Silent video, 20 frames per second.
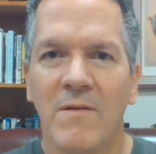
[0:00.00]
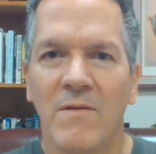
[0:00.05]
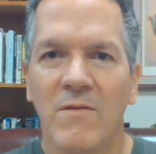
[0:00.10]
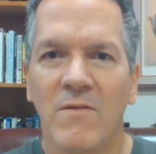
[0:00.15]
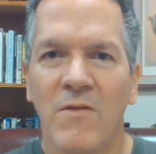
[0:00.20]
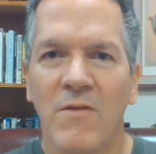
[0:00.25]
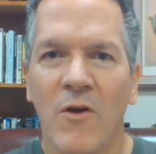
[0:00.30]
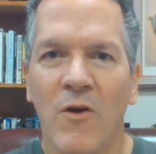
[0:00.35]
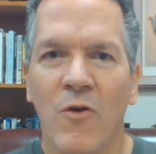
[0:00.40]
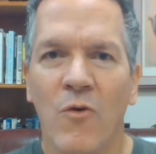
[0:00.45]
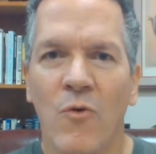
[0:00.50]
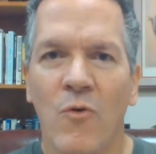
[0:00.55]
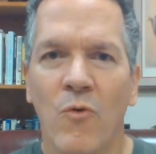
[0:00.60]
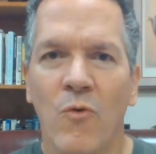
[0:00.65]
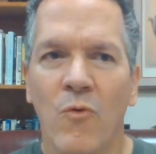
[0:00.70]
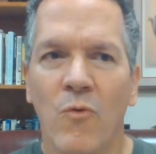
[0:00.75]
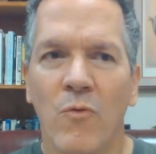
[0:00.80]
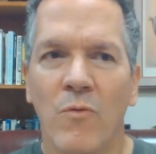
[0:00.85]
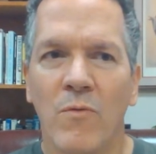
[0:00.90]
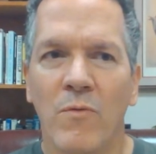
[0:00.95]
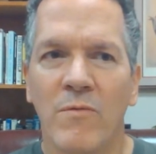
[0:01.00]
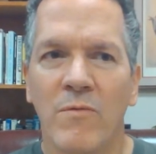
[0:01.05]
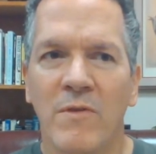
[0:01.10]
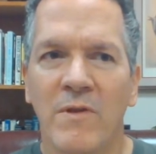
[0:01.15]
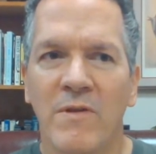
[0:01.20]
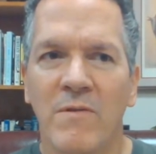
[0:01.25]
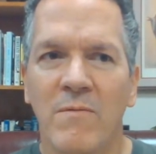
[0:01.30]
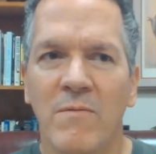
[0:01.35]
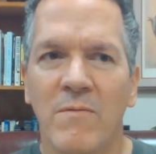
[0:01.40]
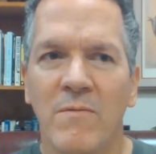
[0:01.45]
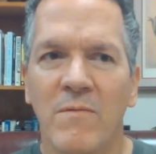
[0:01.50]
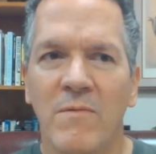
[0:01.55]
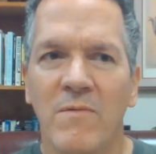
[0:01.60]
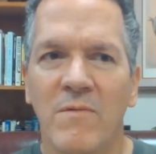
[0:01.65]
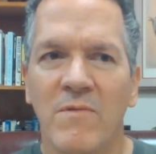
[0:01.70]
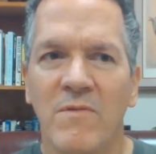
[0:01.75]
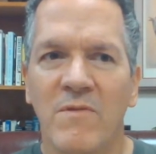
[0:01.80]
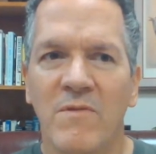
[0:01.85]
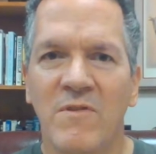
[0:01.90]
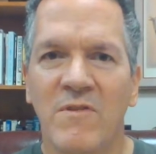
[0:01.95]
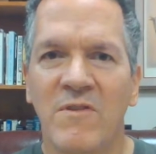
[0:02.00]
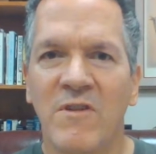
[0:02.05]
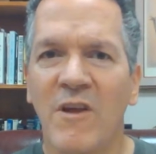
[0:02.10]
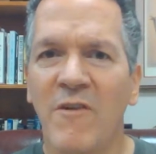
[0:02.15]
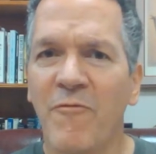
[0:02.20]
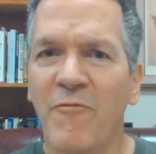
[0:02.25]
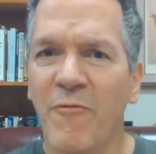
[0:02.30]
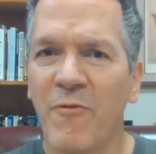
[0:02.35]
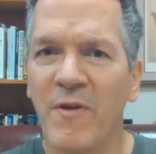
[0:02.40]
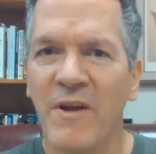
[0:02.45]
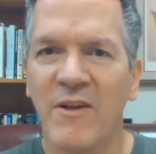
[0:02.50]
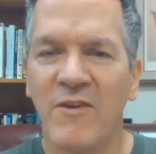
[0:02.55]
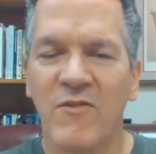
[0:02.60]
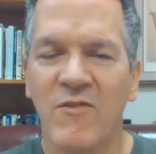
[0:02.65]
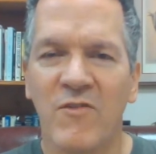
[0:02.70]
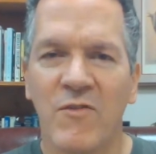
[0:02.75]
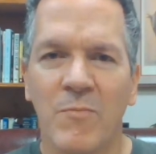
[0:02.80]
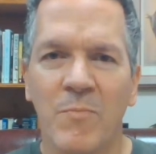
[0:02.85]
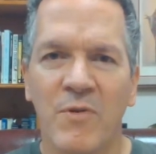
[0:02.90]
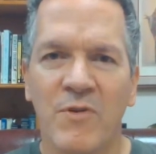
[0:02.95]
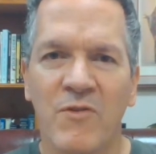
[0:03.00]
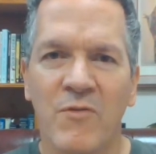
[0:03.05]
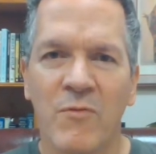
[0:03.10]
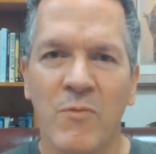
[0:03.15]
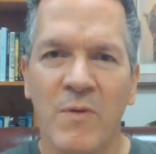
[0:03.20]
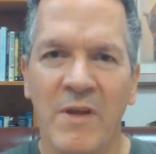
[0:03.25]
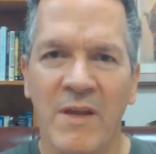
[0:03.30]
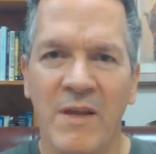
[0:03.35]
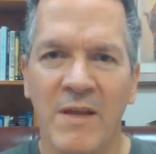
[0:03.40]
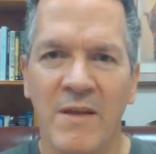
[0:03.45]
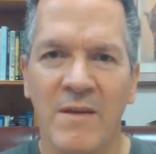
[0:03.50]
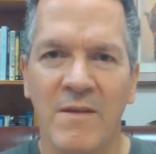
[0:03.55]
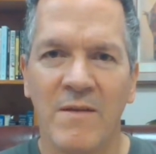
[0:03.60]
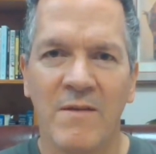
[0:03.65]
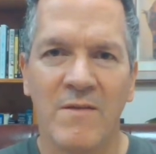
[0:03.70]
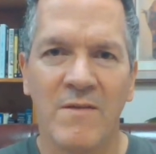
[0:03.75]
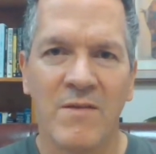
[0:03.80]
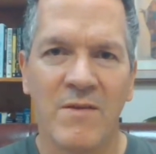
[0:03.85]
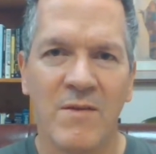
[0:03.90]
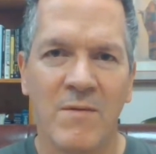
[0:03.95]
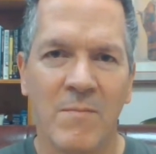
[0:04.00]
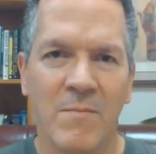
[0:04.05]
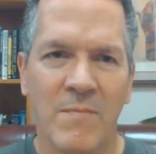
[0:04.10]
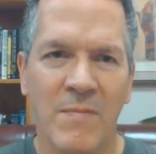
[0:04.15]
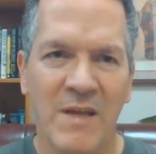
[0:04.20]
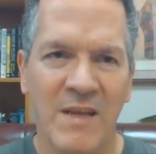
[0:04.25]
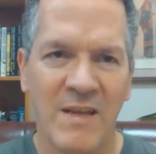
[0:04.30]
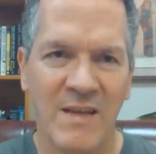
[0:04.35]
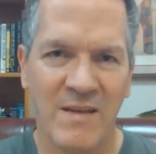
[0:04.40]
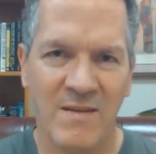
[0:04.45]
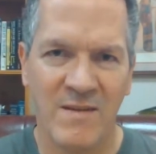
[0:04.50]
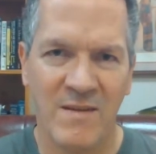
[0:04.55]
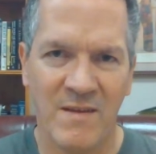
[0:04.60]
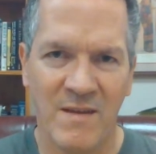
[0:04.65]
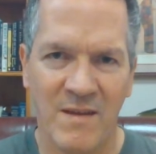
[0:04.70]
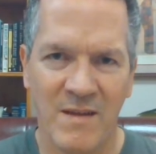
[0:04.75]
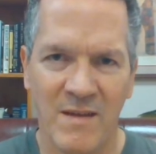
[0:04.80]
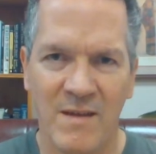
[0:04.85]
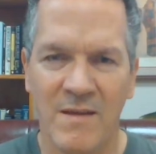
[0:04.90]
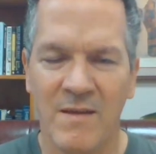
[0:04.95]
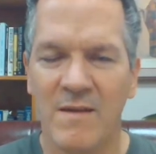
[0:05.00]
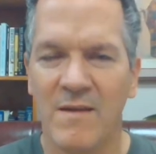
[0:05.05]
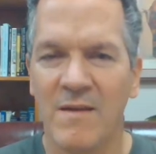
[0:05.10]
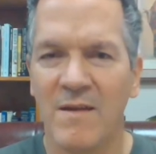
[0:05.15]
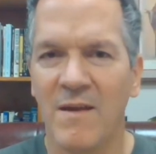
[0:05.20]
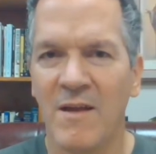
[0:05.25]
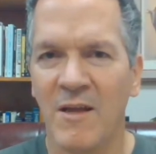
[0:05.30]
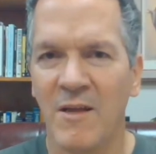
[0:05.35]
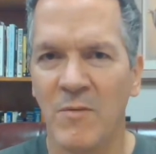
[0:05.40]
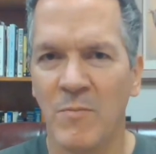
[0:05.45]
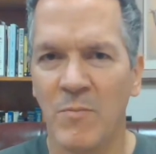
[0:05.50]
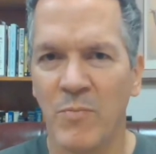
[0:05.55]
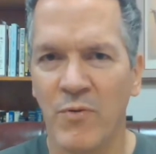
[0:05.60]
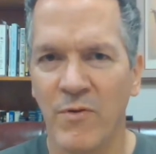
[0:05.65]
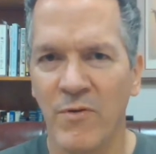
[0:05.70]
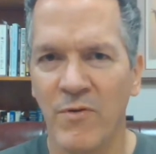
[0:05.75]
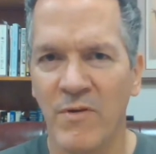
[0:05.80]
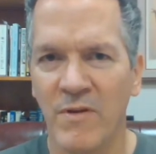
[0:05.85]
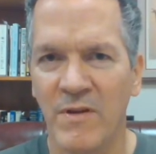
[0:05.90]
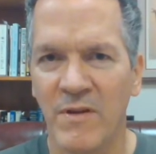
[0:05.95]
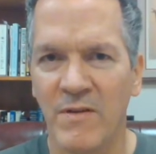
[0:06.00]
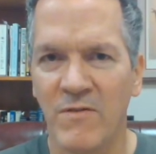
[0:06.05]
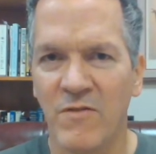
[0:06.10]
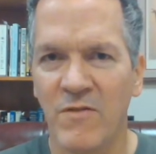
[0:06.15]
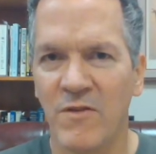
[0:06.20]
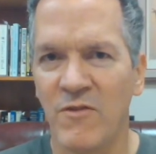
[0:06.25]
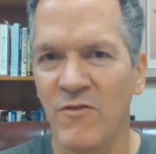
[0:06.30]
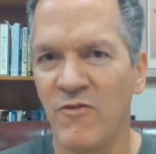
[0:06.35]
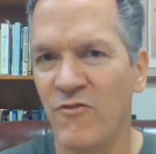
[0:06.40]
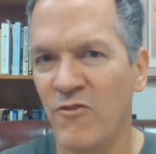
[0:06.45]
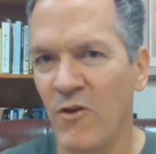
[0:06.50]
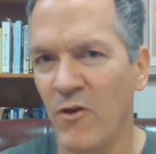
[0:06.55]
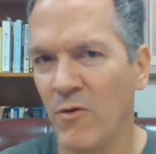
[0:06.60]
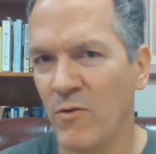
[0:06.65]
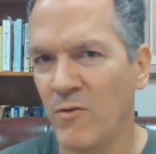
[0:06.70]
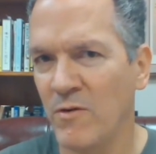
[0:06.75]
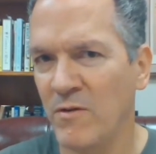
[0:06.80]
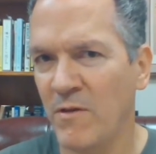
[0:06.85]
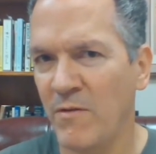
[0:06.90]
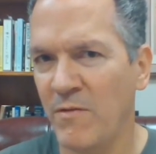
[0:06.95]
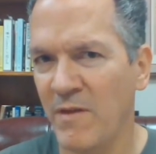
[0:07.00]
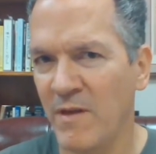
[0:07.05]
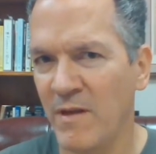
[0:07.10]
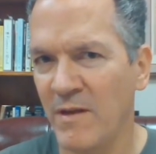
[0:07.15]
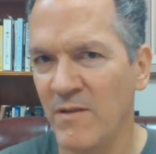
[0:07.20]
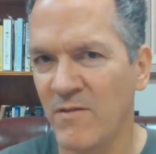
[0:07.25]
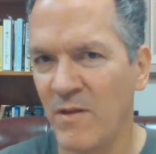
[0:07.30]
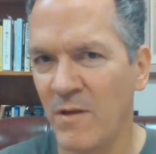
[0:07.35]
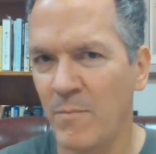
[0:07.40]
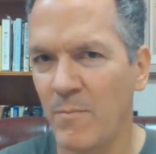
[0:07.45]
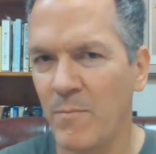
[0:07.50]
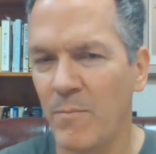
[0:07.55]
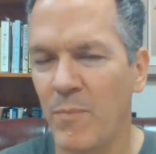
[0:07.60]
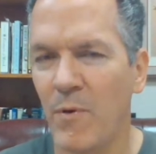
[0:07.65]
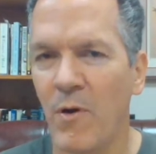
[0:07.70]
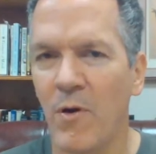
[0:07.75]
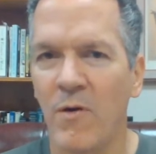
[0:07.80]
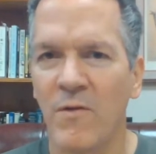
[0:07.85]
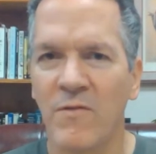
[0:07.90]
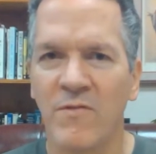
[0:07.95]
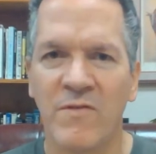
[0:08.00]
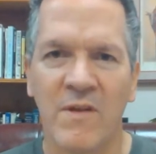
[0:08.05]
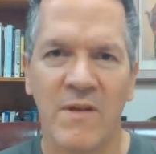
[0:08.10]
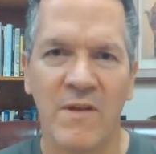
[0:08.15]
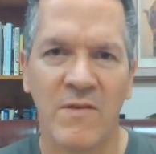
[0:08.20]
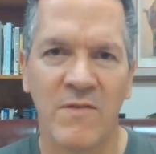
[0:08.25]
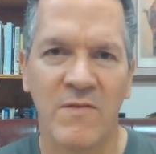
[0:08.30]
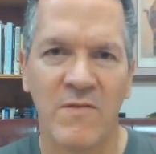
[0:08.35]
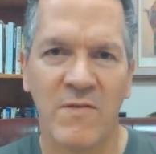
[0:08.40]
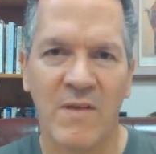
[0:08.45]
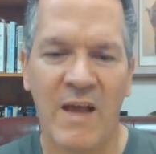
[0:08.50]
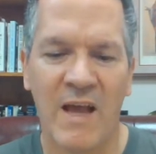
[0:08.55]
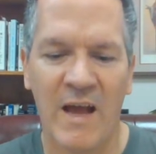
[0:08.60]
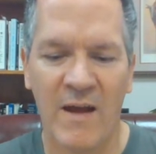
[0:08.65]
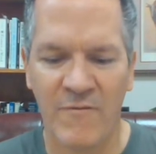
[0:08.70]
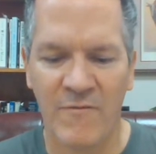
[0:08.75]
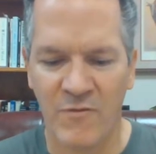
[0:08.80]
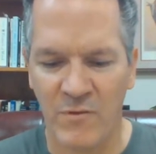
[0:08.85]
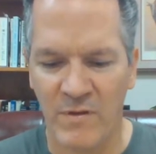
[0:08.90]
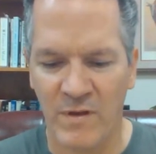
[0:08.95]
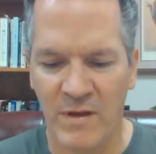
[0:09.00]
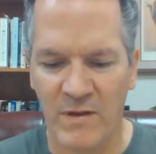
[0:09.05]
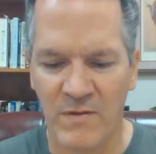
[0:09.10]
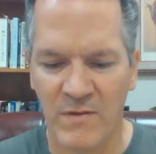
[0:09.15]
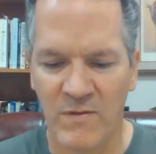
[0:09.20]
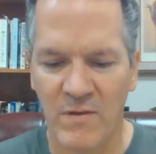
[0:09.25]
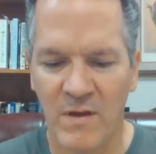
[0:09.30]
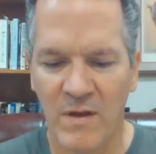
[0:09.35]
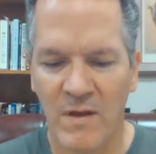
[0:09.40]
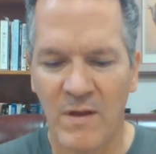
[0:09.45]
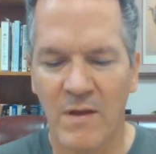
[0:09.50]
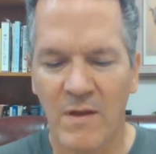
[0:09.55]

So the difference between timidity and prudence is shown in the things that Paul says after this.